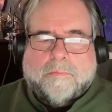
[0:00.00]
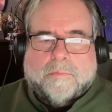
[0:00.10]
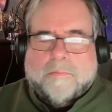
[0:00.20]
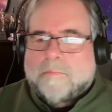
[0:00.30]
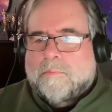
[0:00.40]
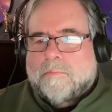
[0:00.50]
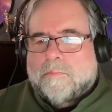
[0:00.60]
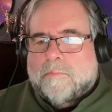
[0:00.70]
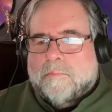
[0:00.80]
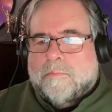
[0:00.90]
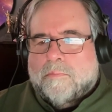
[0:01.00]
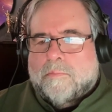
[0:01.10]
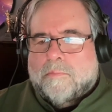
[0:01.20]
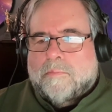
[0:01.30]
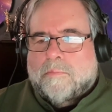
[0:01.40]

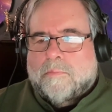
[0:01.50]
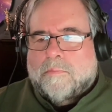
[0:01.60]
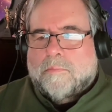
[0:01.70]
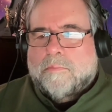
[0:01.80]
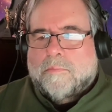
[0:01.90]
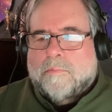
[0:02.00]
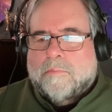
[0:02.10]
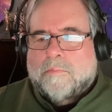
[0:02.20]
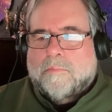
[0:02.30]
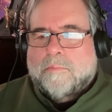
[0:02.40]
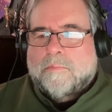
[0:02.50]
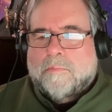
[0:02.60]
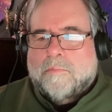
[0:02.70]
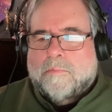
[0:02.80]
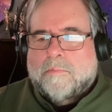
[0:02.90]

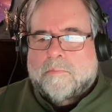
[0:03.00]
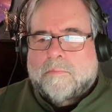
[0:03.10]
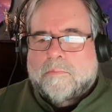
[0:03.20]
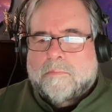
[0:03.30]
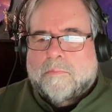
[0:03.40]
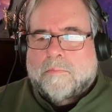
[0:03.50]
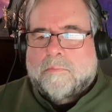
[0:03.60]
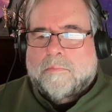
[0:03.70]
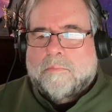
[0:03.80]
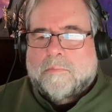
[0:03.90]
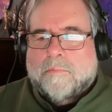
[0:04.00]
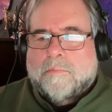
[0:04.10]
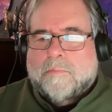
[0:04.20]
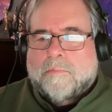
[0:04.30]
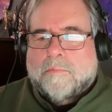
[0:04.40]

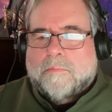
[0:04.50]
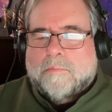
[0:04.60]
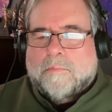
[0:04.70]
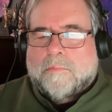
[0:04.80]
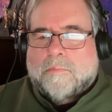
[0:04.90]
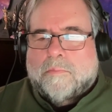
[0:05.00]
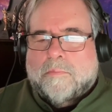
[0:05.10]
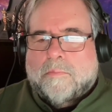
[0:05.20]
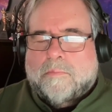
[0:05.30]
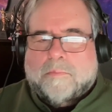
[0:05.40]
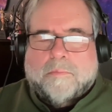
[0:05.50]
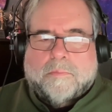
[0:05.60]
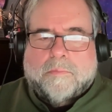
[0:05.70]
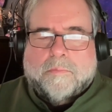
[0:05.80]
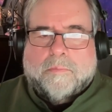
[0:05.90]

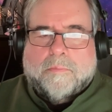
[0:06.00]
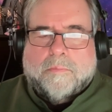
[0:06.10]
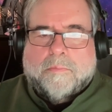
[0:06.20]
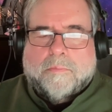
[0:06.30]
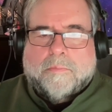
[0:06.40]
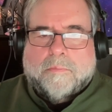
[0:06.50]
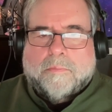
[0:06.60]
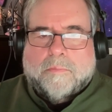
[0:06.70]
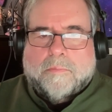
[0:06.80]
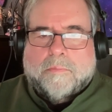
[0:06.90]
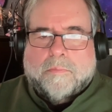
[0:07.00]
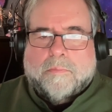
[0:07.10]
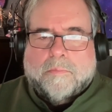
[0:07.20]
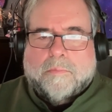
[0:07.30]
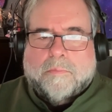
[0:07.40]

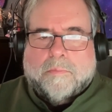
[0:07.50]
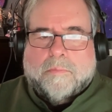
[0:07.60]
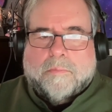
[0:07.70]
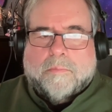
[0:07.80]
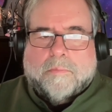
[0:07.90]
No words are spoken by the person on screen.